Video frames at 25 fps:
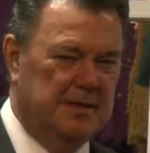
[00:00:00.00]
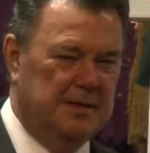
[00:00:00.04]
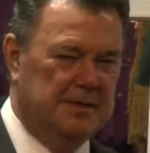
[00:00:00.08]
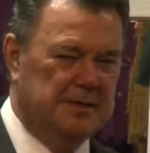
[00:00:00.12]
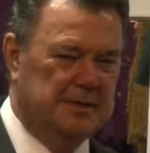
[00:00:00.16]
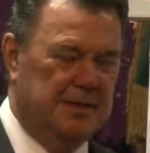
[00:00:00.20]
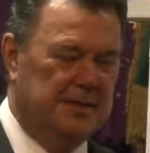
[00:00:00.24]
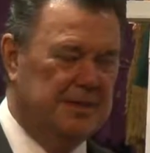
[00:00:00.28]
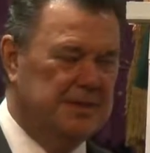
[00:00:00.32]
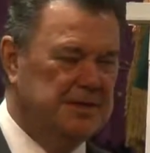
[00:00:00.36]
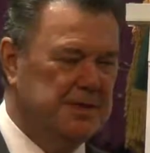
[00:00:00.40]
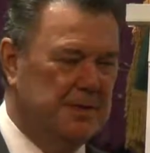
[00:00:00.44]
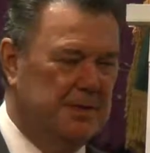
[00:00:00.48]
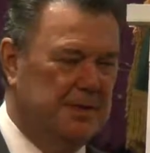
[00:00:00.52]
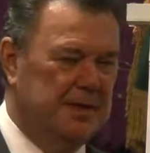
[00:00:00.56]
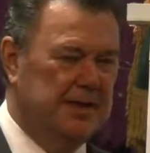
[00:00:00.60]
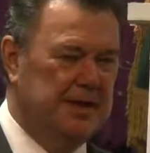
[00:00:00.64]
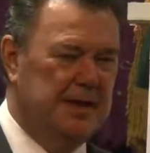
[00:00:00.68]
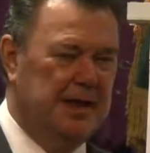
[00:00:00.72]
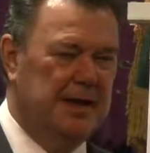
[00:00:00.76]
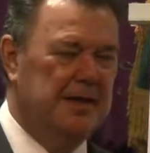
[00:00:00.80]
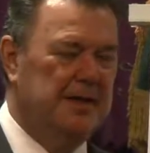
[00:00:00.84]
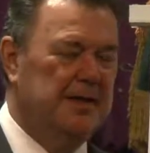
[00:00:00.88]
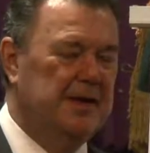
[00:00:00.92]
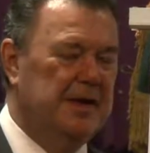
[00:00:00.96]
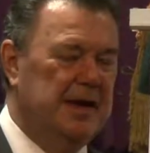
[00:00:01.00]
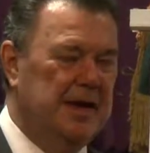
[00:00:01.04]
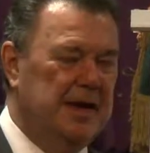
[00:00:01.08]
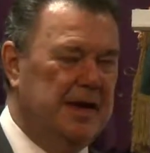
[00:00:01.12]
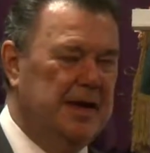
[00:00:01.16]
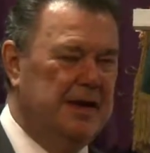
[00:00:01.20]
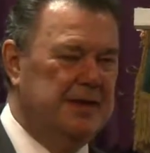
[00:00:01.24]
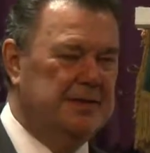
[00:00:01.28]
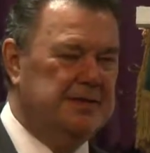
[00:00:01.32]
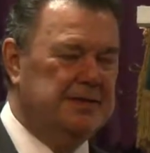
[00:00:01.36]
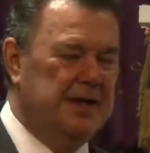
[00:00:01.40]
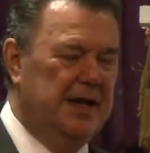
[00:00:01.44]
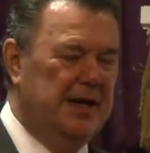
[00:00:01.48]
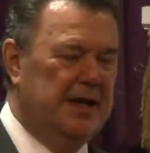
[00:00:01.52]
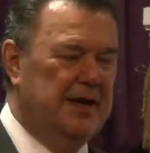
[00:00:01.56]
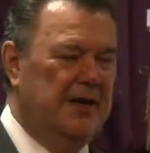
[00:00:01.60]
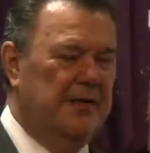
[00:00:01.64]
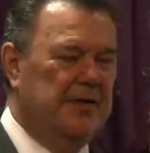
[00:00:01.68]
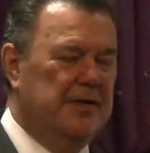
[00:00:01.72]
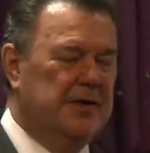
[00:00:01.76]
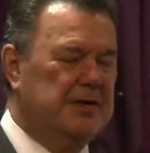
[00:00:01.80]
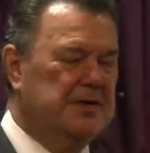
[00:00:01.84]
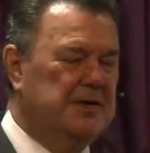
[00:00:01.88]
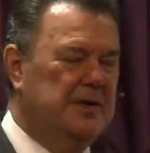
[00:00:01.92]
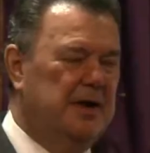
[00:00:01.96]
Somebody said, well, he said
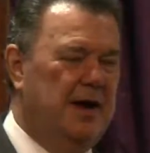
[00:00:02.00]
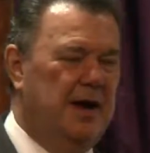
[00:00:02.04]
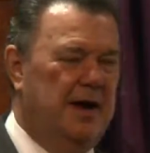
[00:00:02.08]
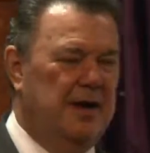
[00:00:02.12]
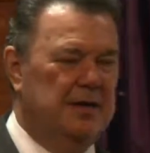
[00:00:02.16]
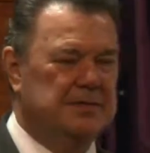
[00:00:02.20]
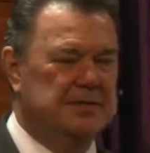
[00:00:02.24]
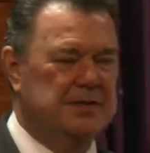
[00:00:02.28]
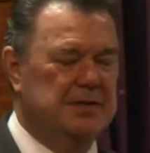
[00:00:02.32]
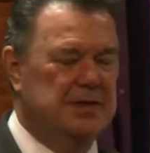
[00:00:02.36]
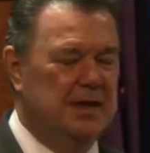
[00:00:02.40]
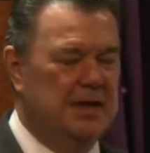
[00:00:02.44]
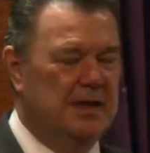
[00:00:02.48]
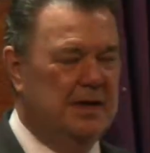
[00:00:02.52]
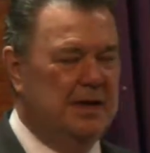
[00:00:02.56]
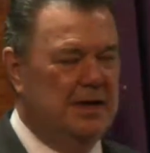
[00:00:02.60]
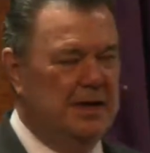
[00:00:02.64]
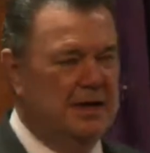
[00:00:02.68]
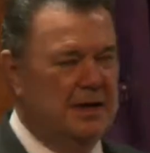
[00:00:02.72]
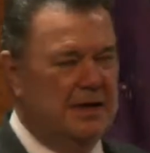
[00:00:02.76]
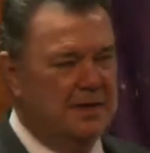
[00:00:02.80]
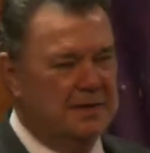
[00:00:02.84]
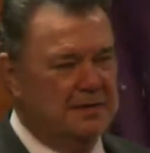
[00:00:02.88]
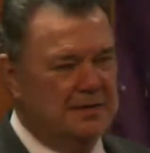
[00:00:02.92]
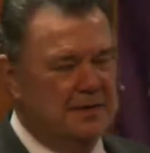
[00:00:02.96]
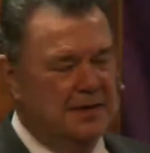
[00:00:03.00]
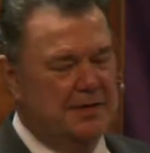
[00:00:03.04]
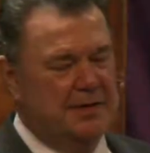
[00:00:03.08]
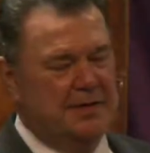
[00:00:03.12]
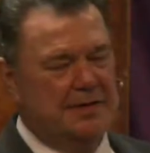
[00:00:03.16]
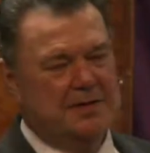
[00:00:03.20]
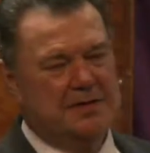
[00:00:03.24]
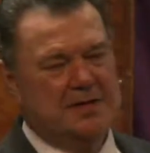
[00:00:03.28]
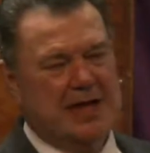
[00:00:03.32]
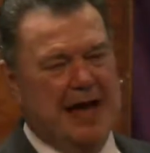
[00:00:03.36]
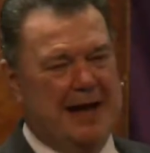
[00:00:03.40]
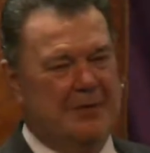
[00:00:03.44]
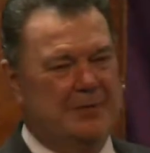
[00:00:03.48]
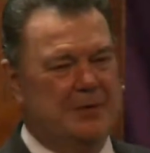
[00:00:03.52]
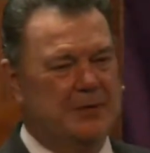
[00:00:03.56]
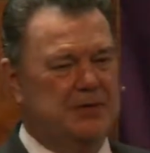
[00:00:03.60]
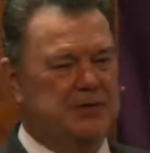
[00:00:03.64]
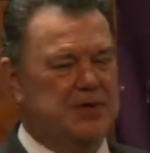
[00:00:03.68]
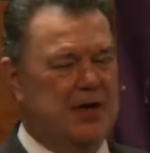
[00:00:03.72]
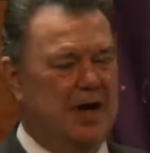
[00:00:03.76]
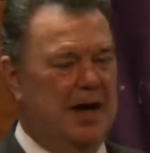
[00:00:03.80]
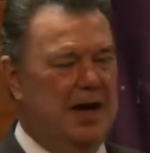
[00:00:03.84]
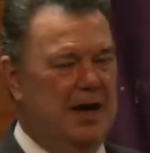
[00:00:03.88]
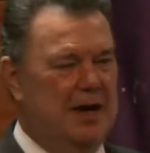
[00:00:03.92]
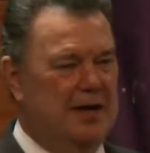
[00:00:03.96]
on the cross to the disciple
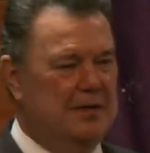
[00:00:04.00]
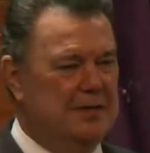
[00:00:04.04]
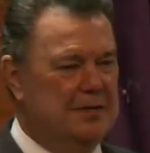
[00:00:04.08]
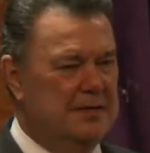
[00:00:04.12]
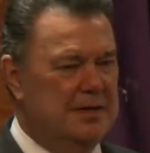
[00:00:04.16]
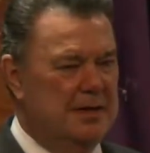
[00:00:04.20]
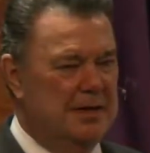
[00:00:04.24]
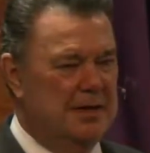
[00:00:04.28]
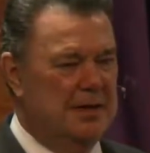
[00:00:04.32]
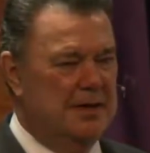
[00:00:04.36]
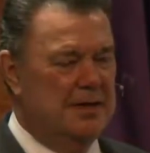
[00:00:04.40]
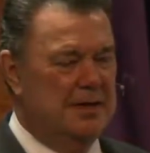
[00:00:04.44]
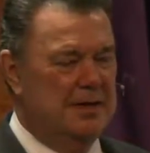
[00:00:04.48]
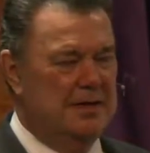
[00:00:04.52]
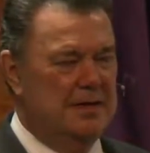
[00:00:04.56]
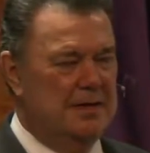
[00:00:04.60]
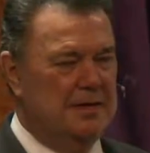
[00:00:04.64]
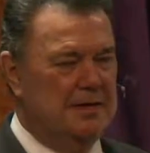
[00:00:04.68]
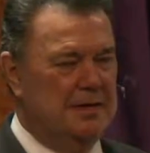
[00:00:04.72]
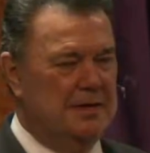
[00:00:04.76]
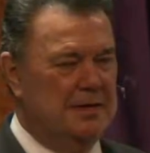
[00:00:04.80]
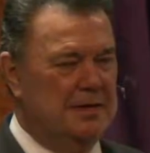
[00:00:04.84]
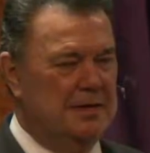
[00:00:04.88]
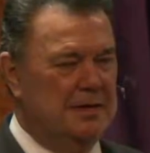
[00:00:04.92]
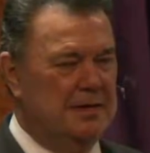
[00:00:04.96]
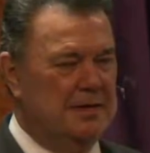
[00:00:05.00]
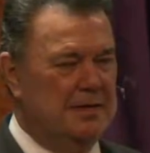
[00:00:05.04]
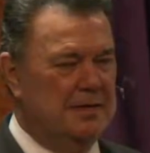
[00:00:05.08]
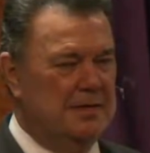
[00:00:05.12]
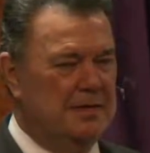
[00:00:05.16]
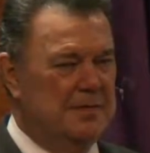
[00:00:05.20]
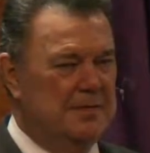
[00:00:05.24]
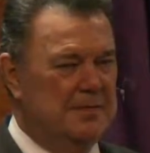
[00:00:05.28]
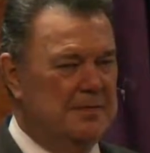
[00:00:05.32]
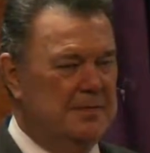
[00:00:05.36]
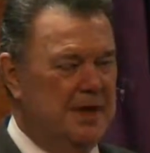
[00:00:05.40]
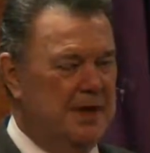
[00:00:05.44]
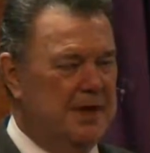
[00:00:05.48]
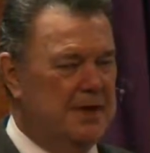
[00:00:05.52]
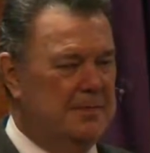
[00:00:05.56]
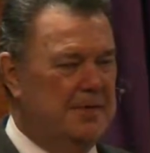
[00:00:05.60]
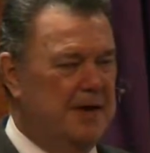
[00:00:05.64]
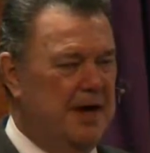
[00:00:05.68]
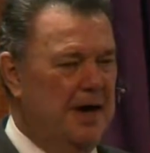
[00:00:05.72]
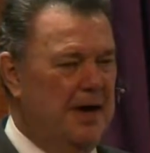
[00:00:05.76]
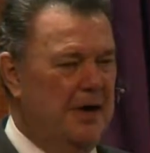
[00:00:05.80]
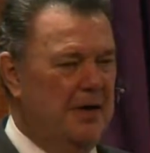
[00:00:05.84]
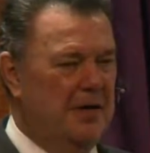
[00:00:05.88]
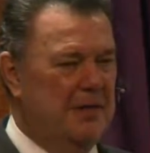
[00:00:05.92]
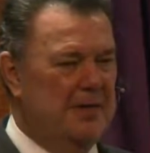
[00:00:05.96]
John, Mother,
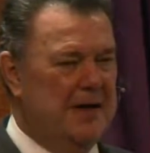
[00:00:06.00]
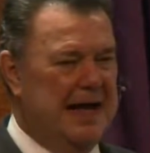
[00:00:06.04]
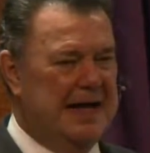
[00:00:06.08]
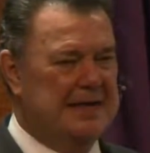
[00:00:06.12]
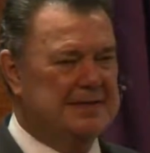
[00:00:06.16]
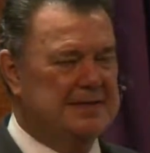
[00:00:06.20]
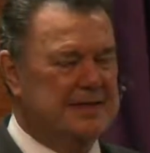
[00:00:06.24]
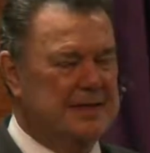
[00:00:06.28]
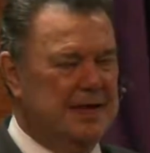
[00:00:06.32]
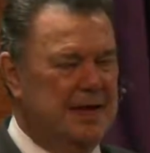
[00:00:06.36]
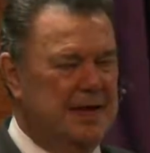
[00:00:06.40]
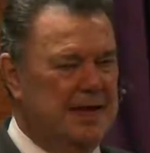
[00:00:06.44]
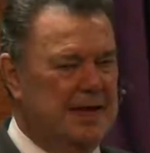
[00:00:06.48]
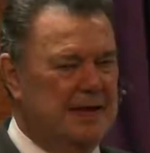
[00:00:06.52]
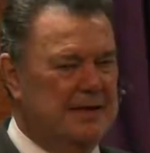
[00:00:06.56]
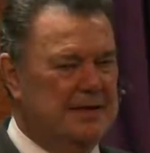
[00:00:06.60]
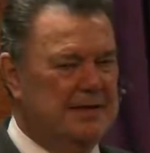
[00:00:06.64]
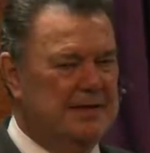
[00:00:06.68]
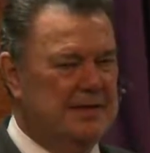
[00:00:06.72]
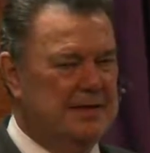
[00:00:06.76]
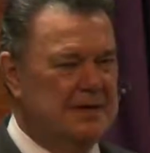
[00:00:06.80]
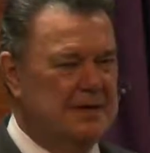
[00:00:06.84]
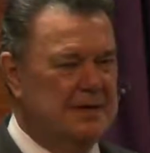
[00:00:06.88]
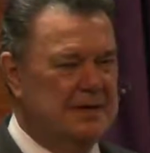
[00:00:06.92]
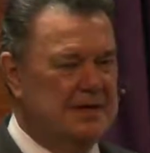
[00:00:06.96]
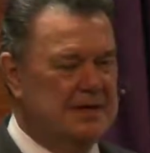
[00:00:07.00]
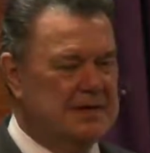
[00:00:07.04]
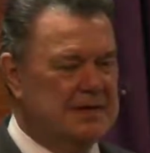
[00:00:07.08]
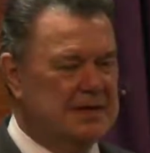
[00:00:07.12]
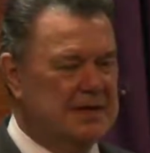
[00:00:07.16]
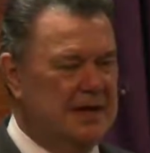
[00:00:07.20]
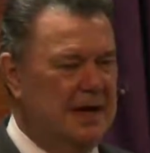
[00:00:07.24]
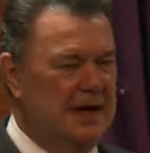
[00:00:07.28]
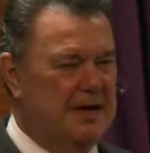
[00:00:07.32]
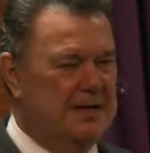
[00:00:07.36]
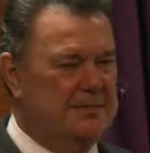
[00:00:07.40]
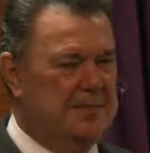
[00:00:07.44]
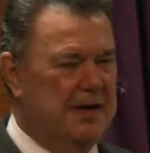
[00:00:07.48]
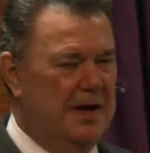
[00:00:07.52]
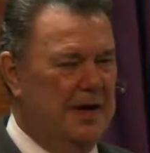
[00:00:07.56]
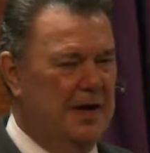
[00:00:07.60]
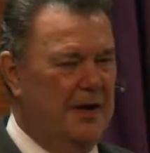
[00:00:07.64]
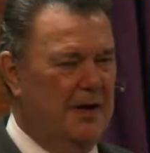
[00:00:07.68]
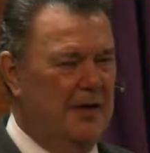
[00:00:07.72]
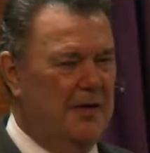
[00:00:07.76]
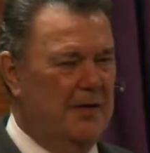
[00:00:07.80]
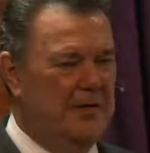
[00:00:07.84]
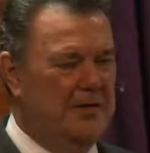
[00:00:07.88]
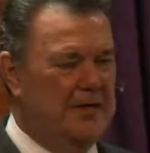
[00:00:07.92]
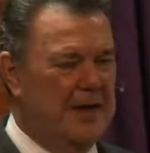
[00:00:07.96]
behold thy son. Son,
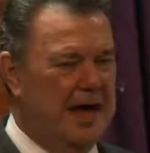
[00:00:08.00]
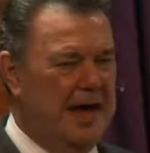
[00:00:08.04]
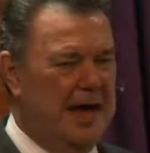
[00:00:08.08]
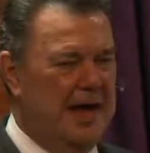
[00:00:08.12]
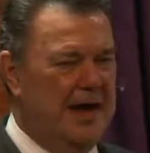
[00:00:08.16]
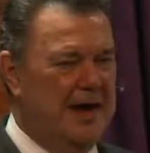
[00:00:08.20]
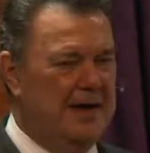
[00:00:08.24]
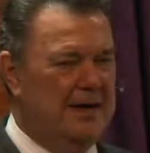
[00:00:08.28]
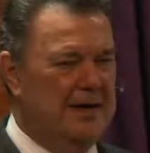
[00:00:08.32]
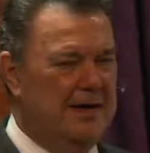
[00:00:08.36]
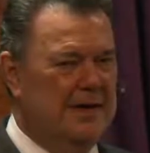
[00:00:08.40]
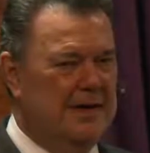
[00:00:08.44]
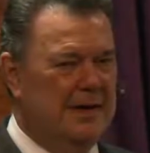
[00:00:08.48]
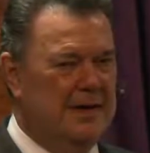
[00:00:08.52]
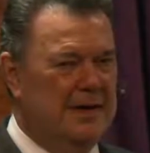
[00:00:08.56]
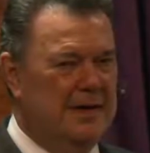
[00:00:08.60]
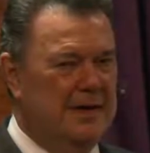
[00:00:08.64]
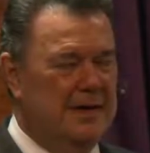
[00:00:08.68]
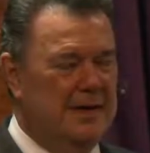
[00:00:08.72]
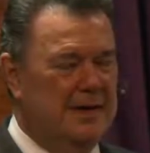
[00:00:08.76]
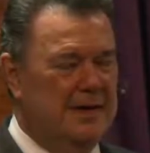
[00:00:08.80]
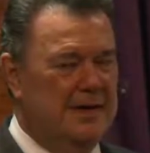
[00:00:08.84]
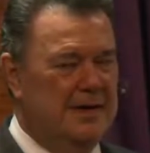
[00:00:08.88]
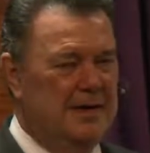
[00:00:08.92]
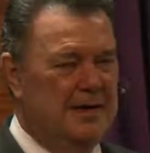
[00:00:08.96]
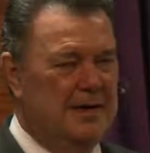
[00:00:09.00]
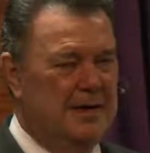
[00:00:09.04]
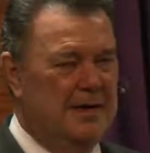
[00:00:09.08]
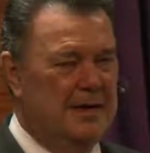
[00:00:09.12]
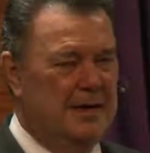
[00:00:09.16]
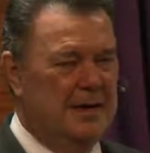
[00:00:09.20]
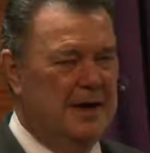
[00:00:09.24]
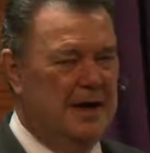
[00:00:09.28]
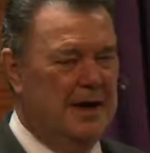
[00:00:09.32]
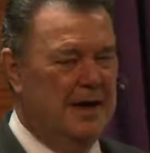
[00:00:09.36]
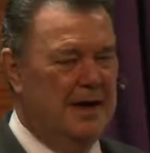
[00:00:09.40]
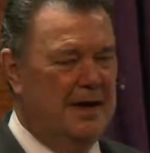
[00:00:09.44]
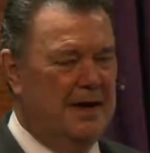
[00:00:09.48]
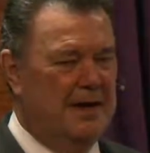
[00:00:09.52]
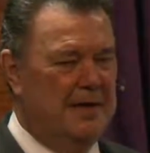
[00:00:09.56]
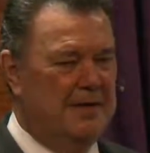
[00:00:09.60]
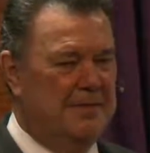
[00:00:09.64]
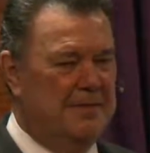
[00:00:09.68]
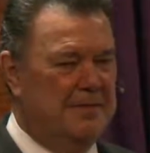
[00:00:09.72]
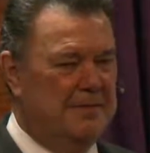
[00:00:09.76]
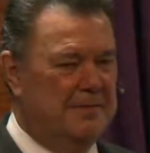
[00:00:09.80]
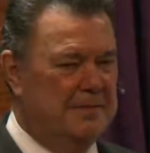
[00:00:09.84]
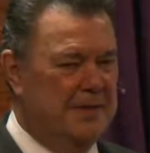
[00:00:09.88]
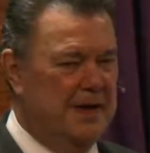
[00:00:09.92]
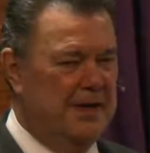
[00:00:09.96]
behold thy uh,
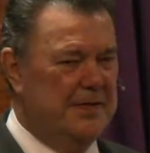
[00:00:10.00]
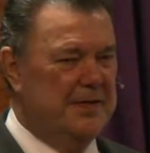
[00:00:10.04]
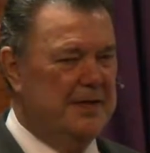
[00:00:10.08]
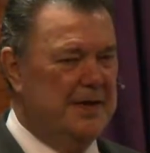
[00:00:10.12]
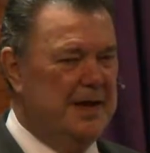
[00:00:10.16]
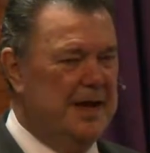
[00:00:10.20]
mother.